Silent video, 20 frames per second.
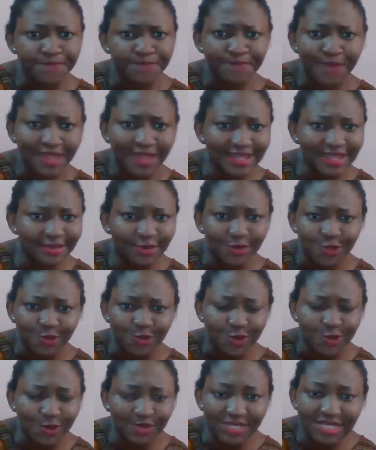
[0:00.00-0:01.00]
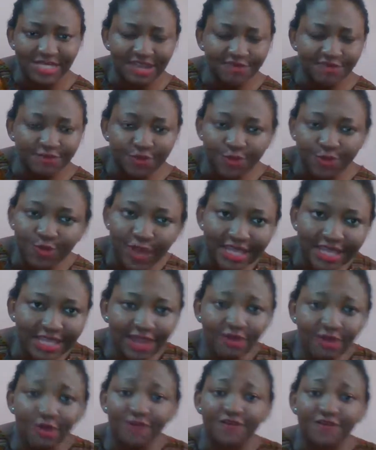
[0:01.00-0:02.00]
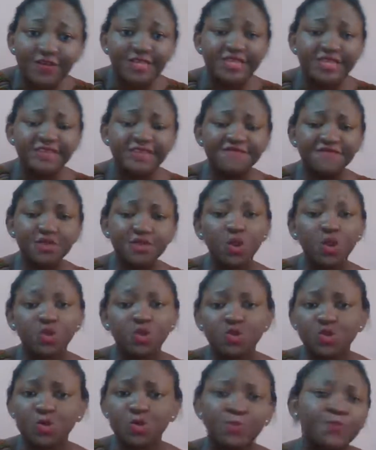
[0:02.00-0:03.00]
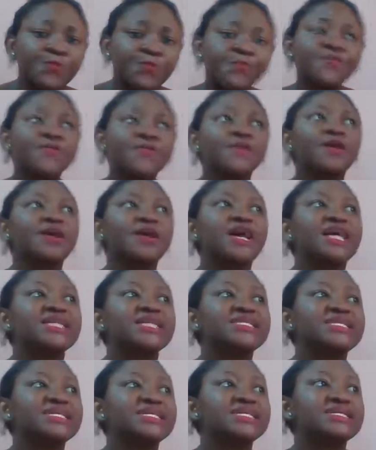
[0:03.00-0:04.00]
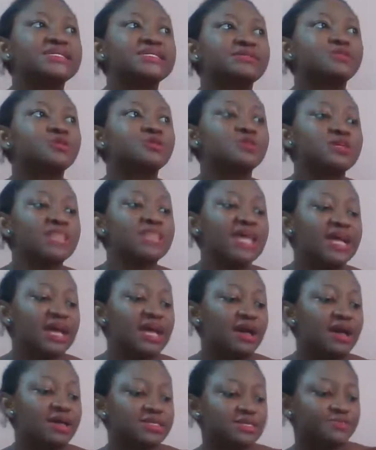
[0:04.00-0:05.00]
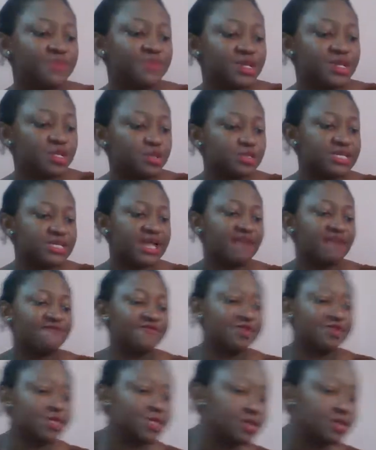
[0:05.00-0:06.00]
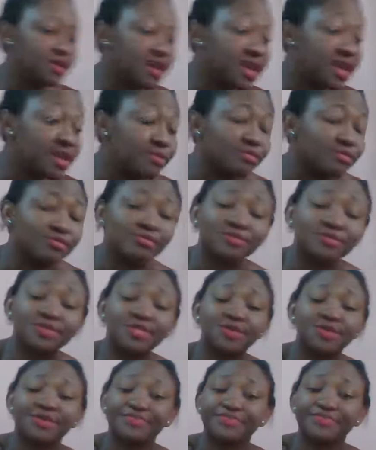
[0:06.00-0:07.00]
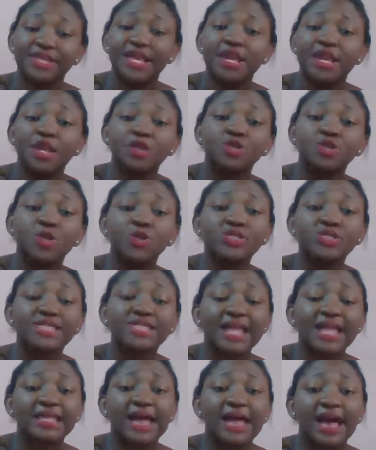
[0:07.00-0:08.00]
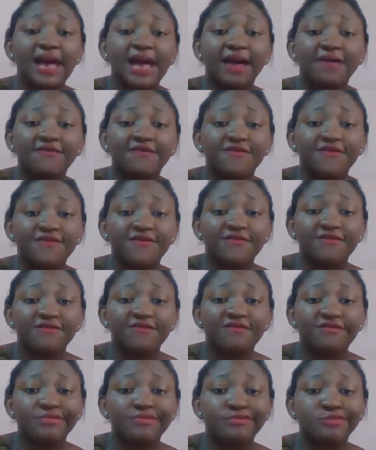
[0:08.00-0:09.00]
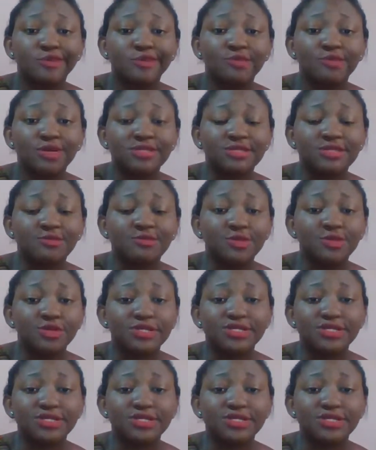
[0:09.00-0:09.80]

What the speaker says: Pandemic was becoming terrible, but I thank God for delivering also. And then so like how has it been? Those that sorry, those that have, what's the word?